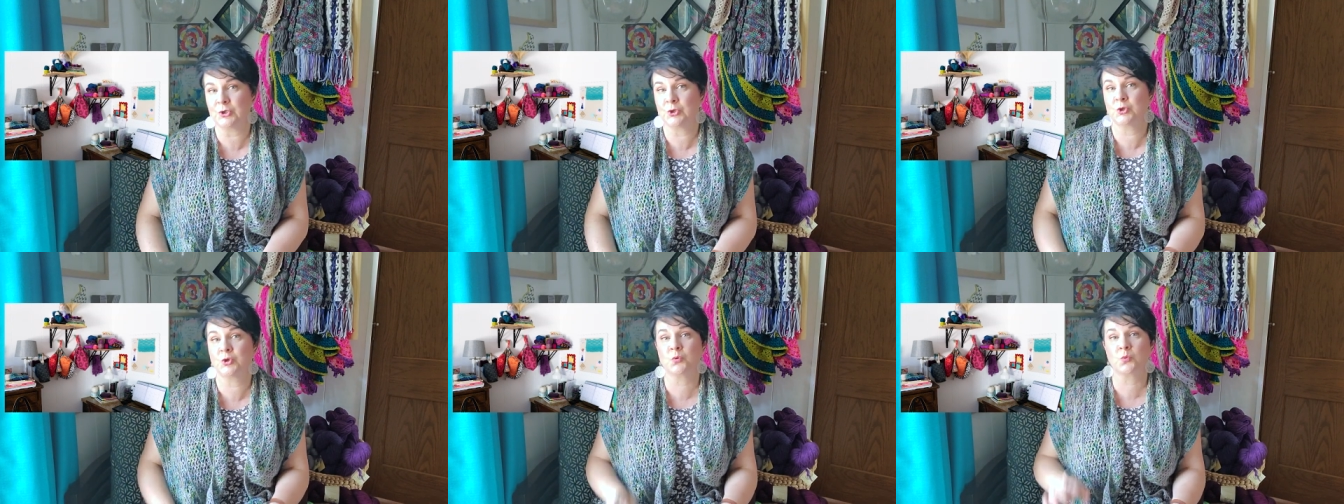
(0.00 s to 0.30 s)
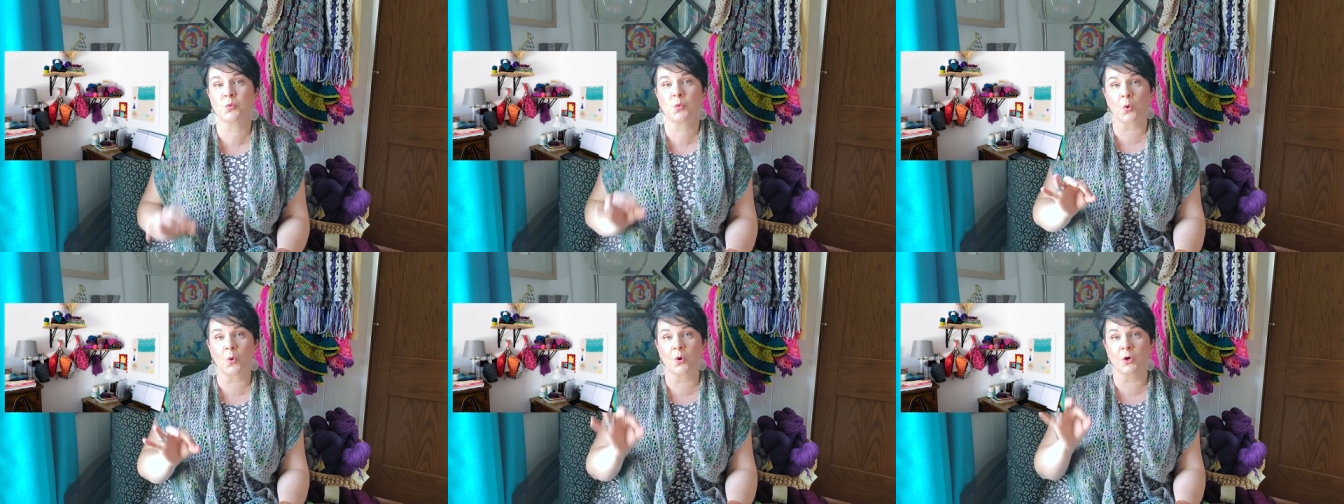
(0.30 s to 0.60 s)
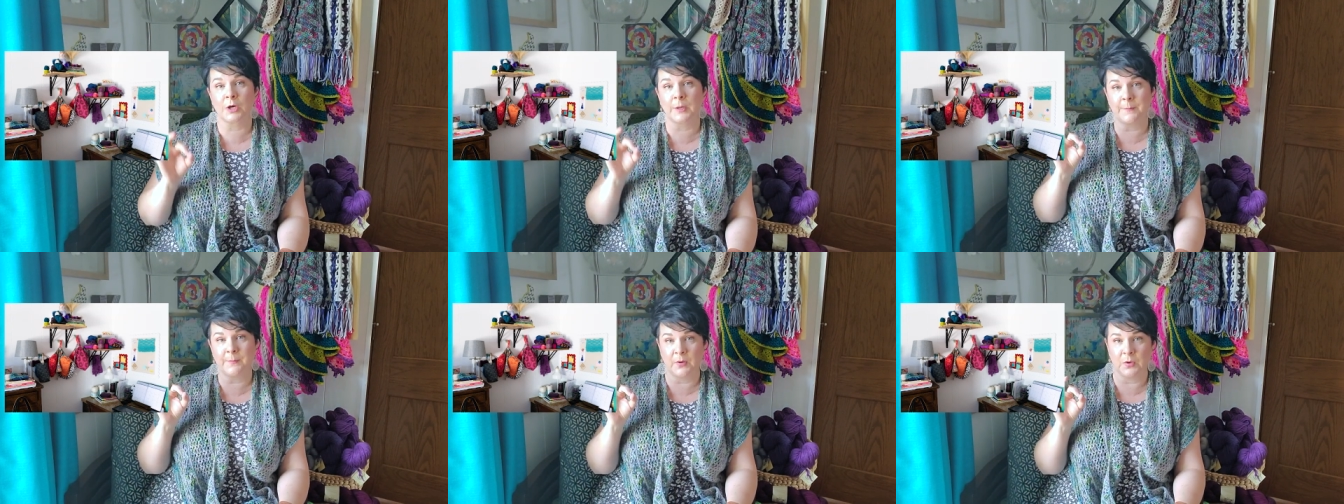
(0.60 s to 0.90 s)

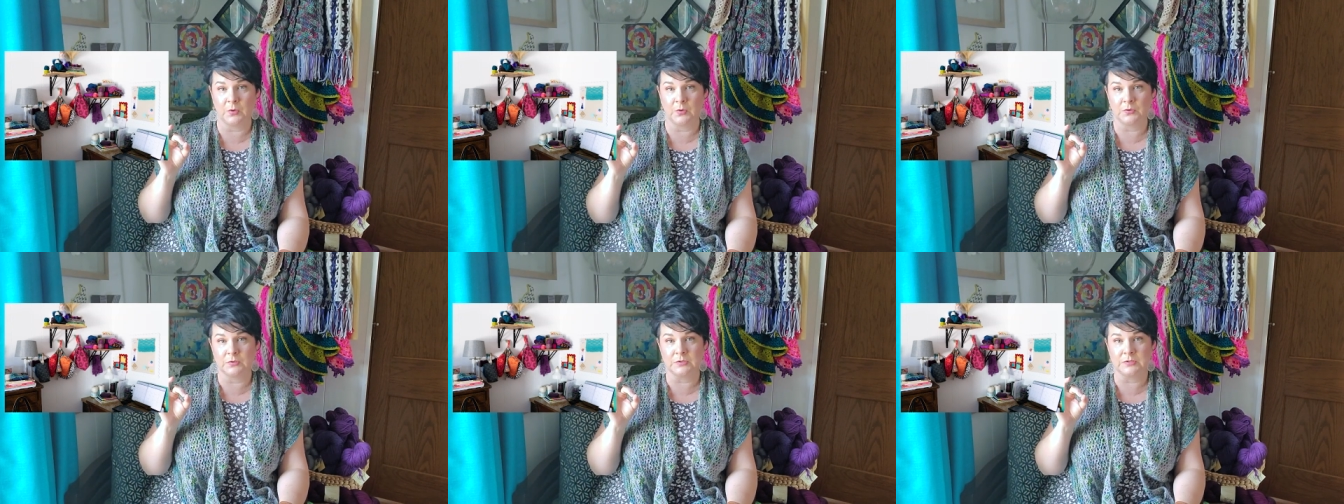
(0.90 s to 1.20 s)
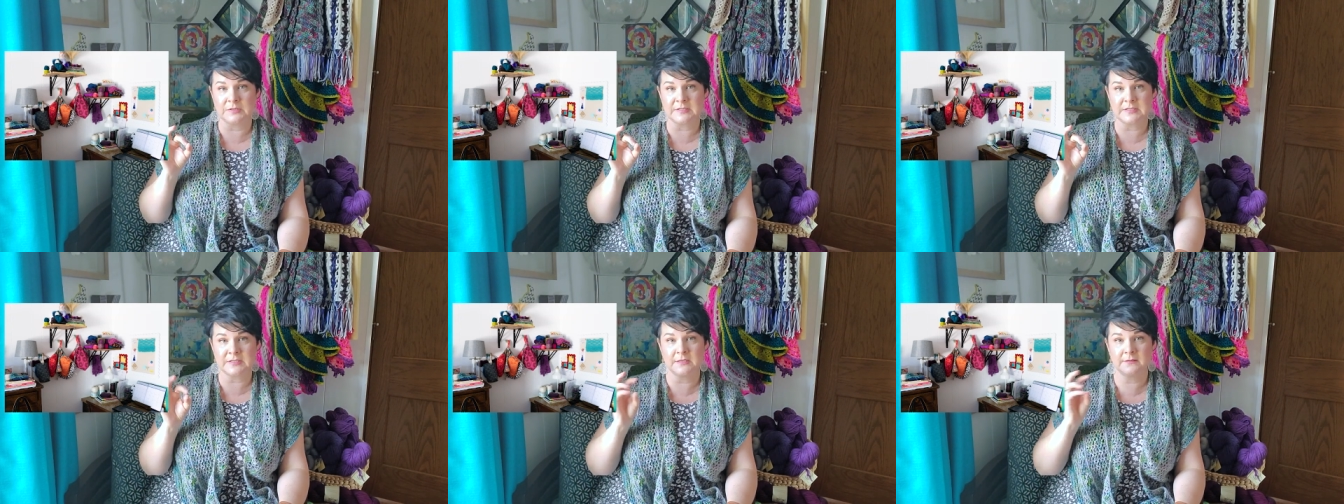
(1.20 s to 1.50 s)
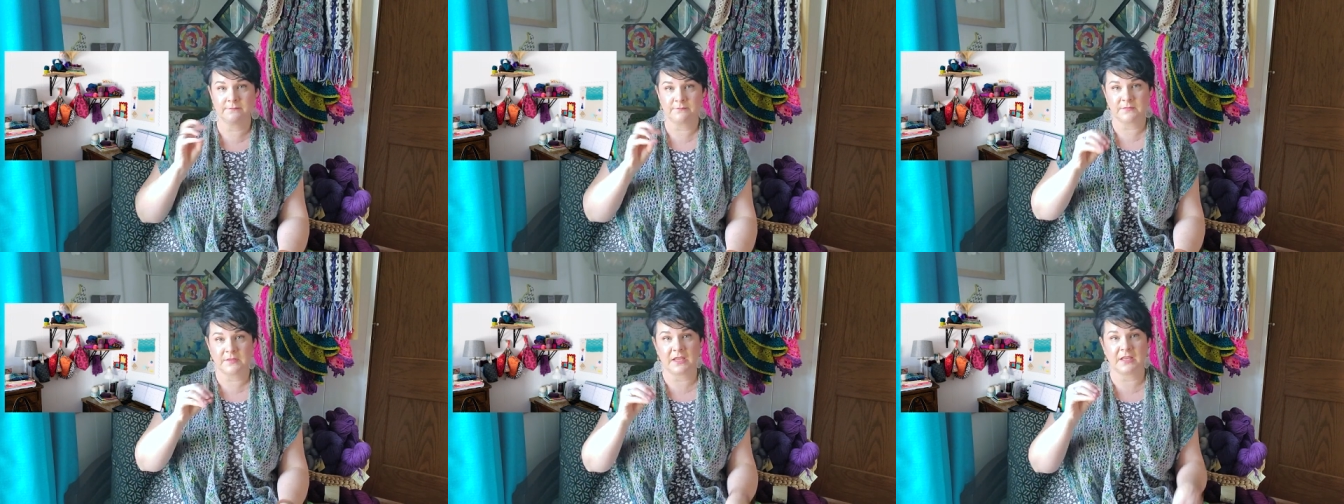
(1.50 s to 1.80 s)
drawer pulls,
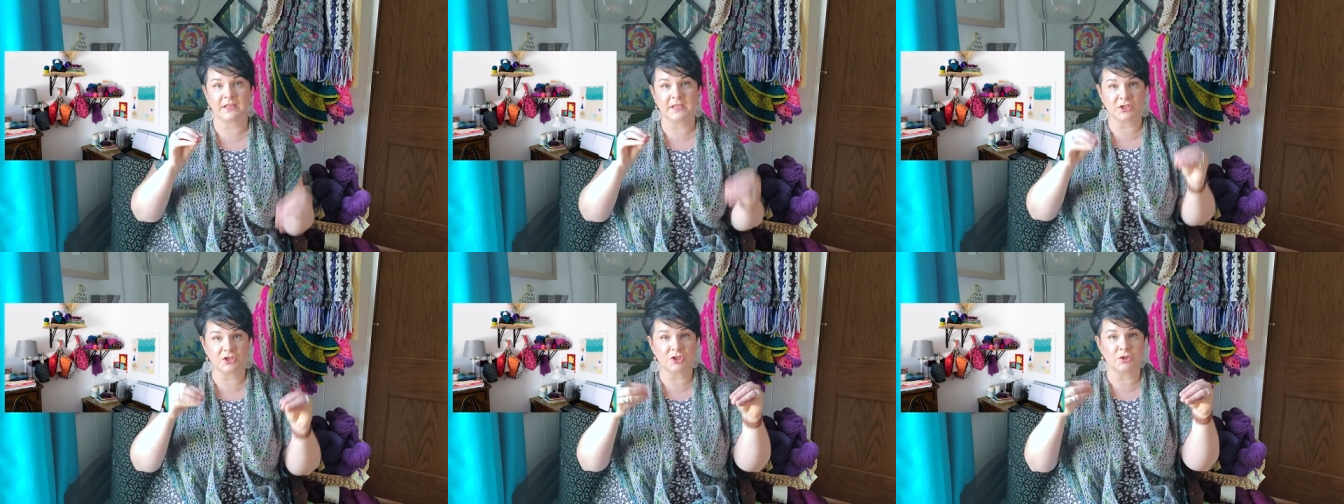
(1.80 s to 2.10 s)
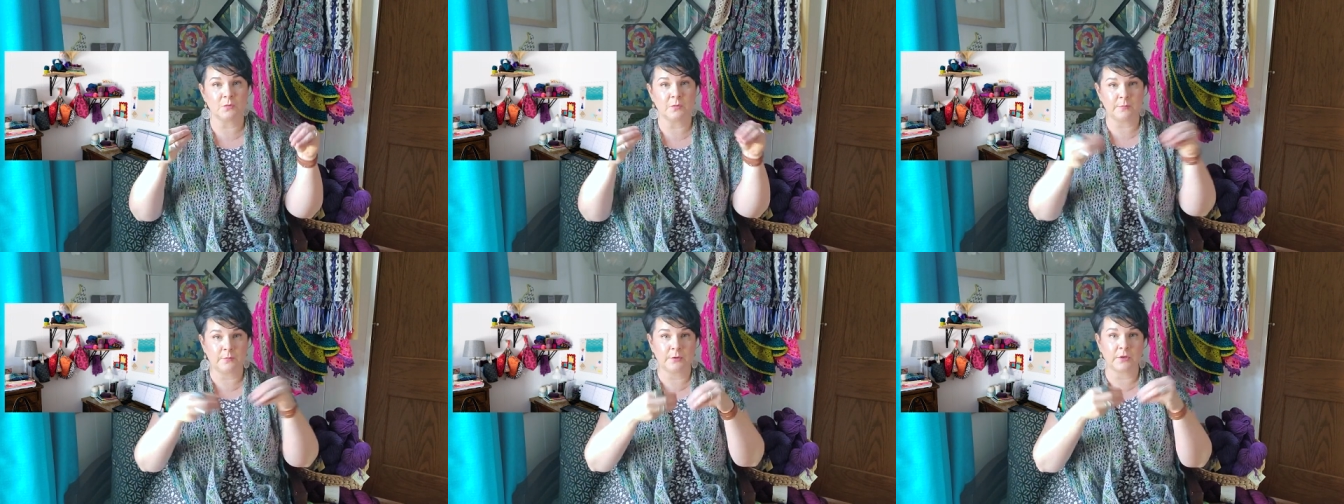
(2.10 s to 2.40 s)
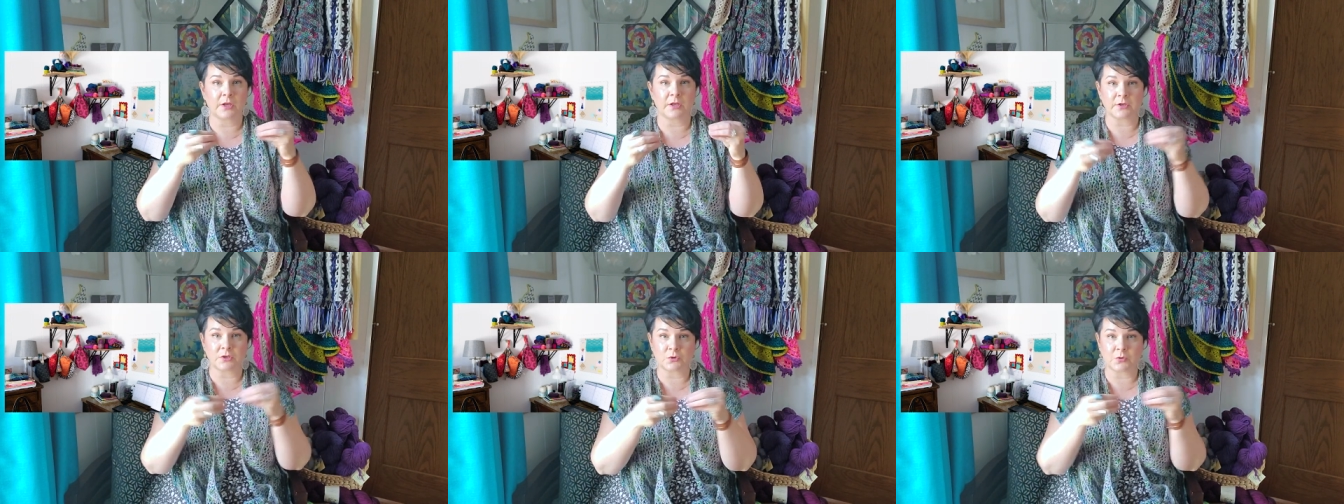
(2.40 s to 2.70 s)
like that you would put
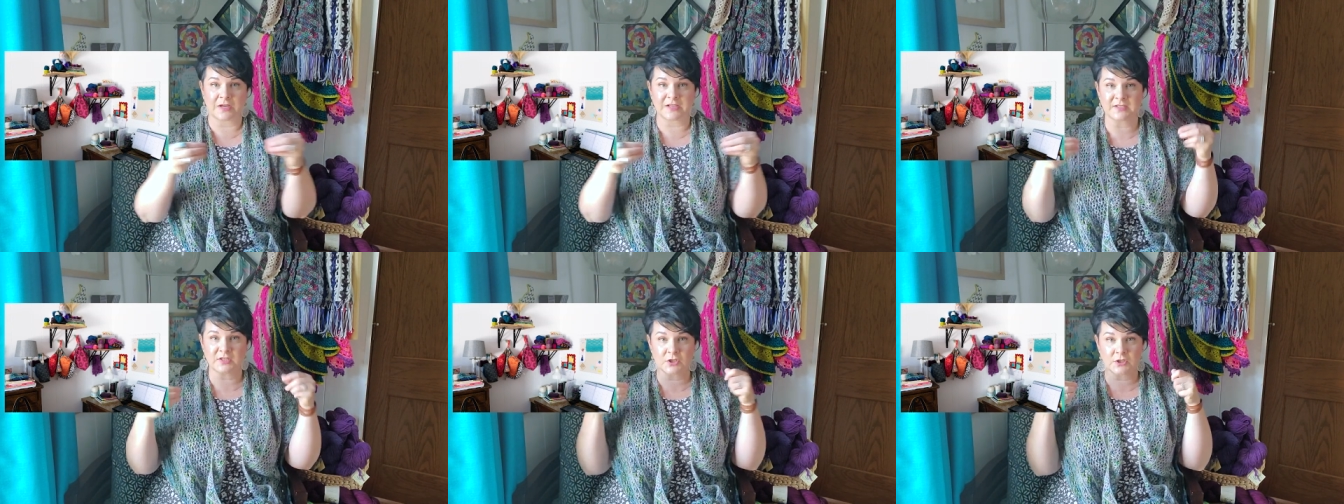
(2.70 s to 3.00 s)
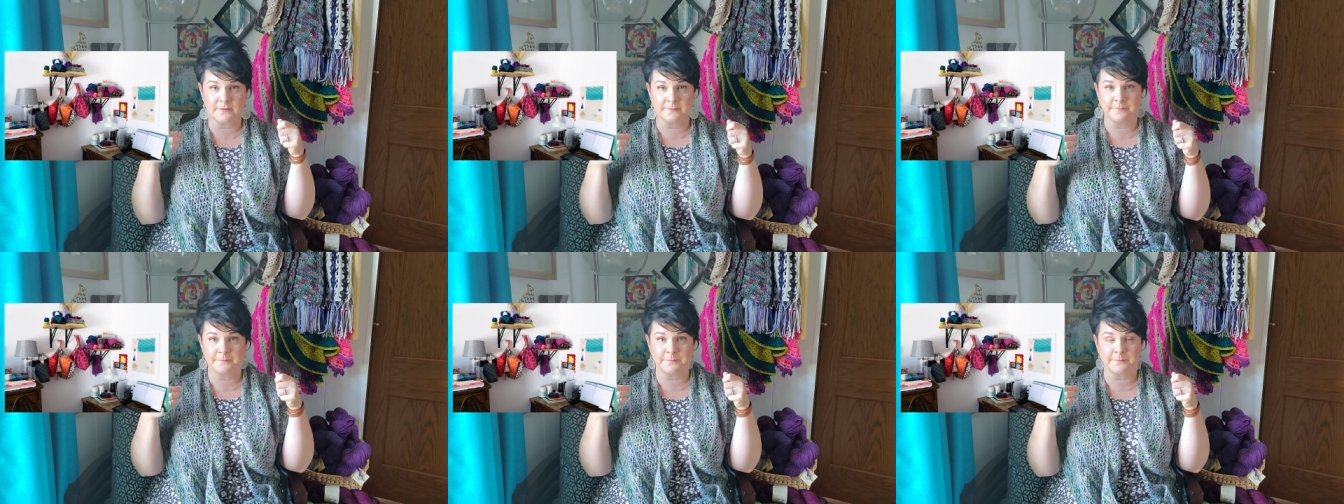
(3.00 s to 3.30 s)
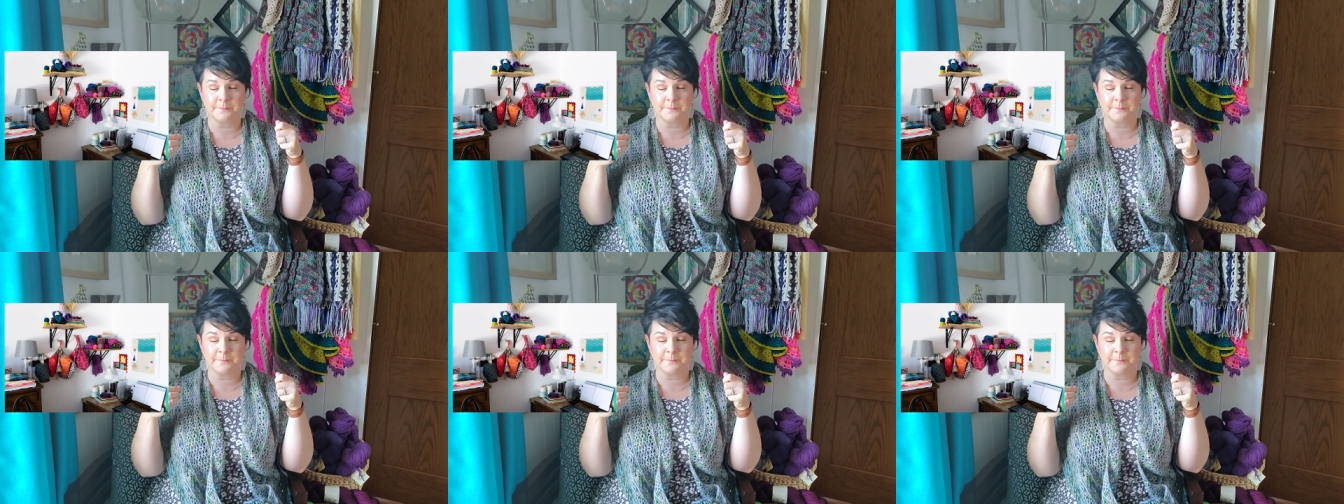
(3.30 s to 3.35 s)
on a dresser,